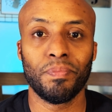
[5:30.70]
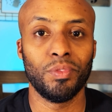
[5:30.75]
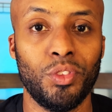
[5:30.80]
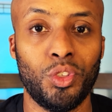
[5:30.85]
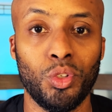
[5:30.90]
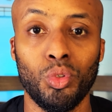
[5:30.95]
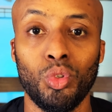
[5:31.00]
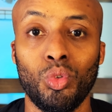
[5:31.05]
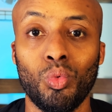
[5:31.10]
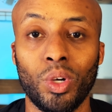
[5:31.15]

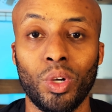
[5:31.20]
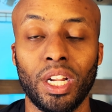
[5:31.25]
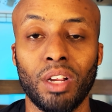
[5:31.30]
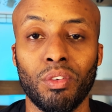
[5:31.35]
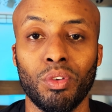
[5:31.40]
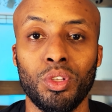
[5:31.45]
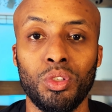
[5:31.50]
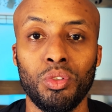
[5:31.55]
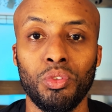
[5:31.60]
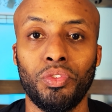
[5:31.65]
Do whatever
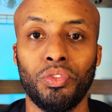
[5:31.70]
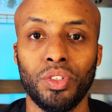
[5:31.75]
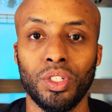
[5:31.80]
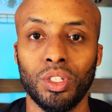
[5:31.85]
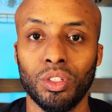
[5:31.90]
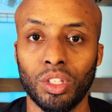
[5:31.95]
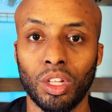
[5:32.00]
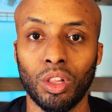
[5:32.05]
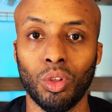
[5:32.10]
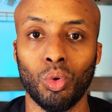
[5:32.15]
you feel
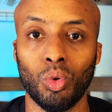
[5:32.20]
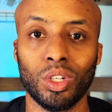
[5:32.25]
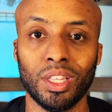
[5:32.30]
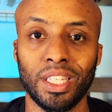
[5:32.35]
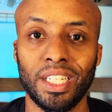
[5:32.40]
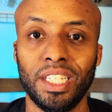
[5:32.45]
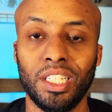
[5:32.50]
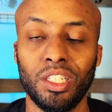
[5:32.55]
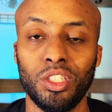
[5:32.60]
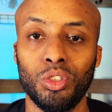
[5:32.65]
the Lord
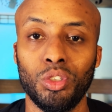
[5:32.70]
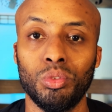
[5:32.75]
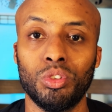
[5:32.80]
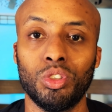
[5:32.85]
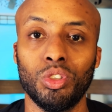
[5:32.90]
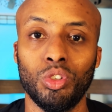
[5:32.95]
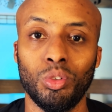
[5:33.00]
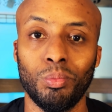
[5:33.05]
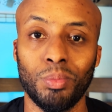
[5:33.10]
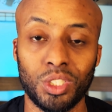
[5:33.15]
leading you
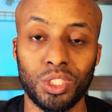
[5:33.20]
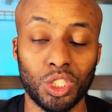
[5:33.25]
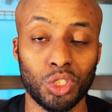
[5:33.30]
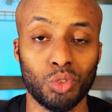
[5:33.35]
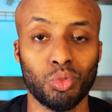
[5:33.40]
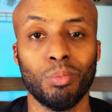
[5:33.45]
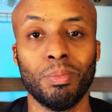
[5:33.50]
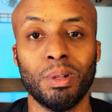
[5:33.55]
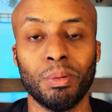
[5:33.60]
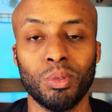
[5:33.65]
to, but just
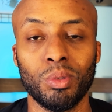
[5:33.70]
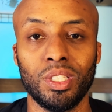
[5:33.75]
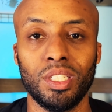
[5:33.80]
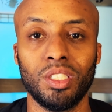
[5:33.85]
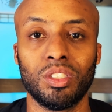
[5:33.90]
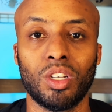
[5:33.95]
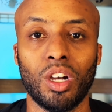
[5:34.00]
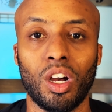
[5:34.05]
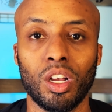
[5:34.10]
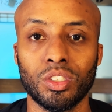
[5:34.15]
remember these
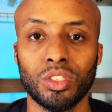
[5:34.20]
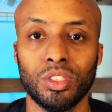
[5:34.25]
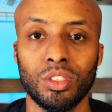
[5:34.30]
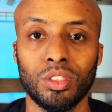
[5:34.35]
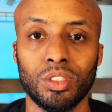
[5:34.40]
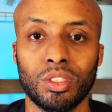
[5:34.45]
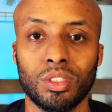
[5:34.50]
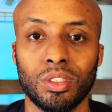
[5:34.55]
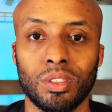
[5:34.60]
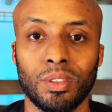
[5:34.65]

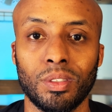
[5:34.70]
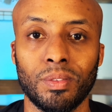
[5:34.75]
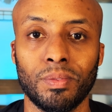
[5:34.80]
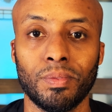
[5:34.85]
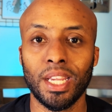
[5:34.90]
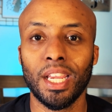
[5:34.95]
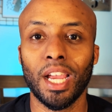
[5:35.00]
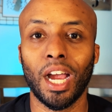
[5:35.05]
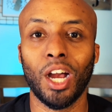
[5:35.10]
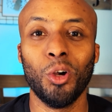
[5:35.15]
cautions.
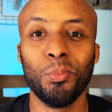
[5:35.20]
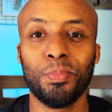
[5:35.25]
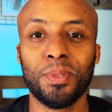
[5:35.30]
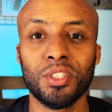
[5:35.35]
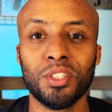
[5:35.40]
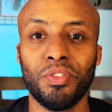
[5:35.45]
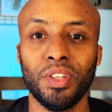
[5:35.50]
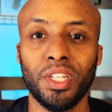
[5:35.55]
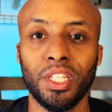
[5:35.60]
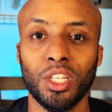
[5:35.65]
I hope this
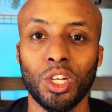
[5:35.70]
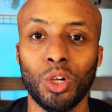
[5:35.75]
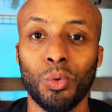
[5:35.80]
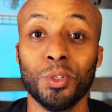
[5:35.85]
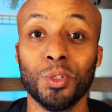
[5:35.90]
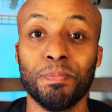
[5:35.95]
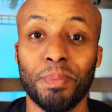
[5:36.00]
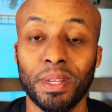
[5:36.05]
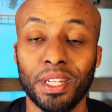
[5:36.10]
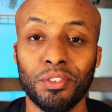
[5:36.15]
video was
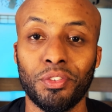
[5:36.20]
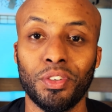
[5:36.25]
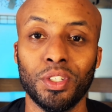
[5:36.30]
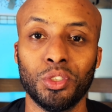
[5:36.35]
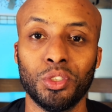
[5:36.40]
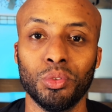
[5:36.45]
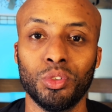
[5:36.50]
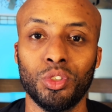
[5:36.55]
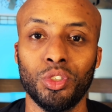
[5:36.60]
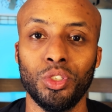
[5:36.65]

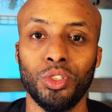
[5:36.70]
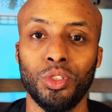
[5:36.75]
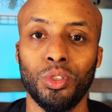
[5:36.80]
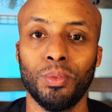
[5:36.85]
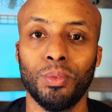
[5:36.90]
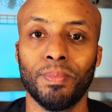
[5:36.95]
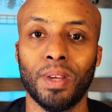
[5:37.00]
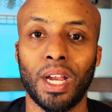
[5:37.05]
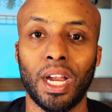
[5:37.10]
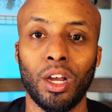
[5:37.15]
beneficial to you.
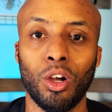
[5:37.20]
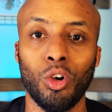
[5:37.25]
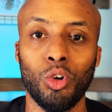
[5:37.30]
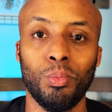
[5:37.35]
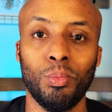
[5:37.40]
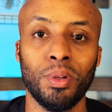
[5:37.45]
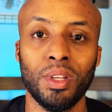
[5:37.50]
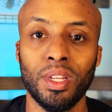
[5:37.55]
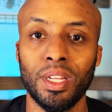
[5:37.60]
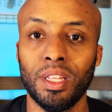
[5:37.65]
I hope
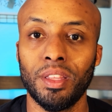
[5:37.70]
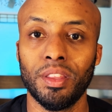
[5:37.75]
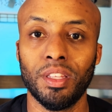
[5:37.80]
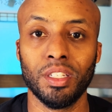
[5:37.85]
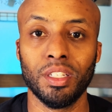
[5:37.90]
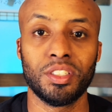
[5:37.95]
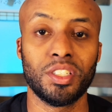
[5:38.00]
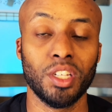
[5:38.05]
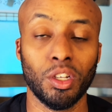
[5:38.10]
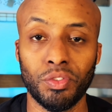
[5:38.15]
the
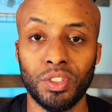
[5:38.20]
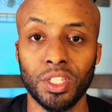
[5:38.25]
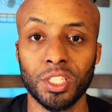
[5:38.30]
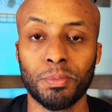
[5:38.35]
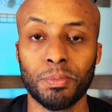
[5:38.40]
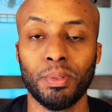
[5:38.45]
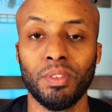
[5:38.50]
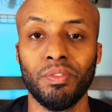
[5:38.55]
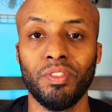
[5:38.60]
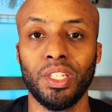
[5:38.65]
self
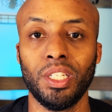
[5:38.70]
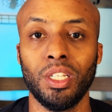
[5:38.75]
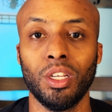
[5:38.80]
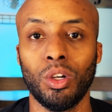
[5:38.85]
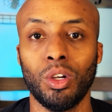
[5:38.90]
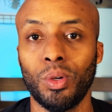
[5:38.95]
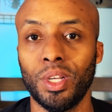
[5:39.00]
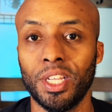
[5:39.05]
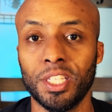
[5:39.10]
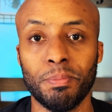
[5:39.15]
discipline
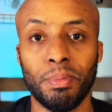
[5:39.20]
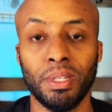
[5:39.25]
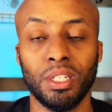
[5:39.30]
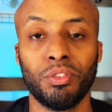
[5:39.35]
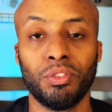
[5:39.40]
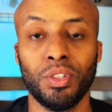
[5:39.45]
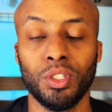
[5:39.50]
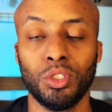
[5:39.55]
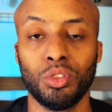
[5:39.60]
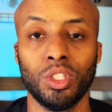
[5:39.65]
video is
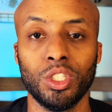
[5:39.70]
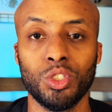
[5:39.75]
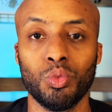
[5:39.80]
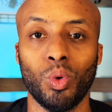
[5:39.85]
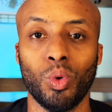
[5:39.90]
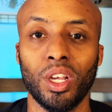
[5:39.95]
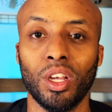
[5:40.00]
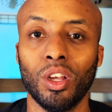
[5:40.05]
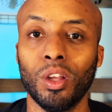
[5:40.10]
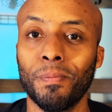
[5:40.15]
beneficial as
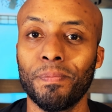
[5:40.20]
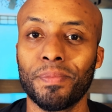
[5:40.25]
well.